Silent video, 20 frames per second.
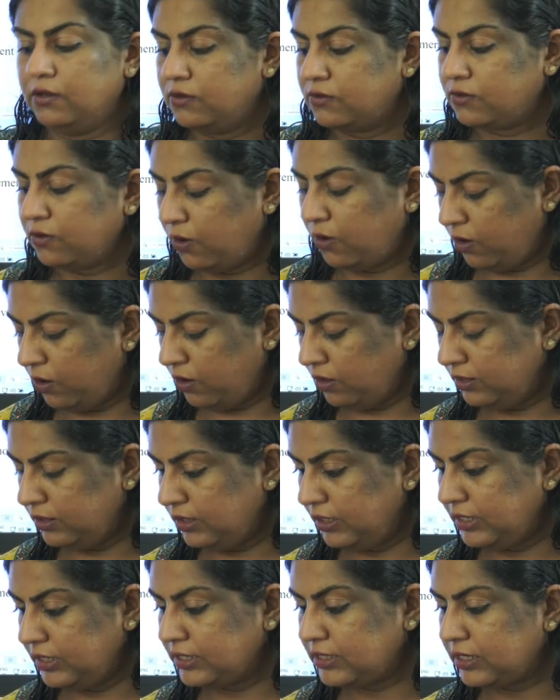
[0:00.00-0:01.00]
So all
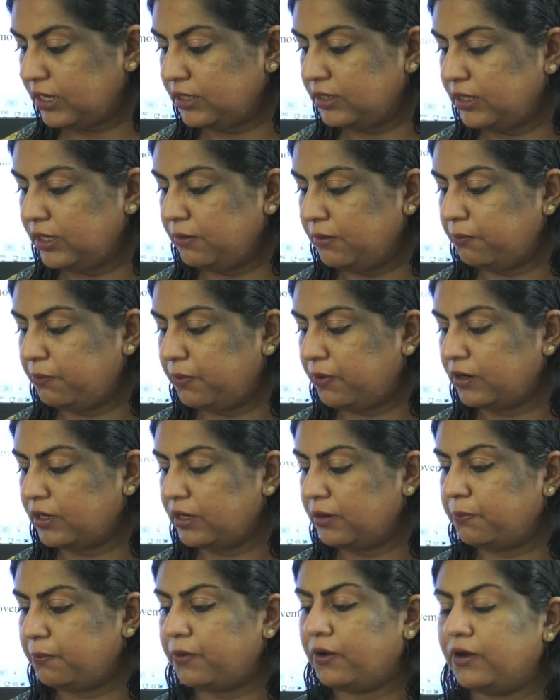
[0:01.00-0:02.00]
these are the
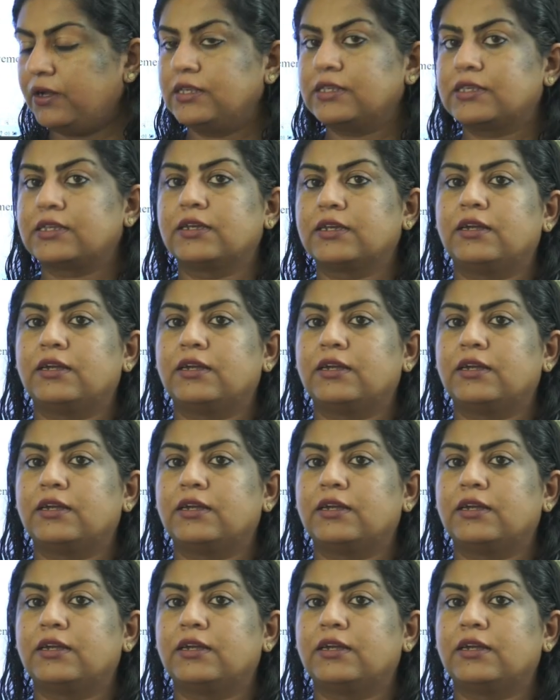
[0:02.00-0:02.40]
important points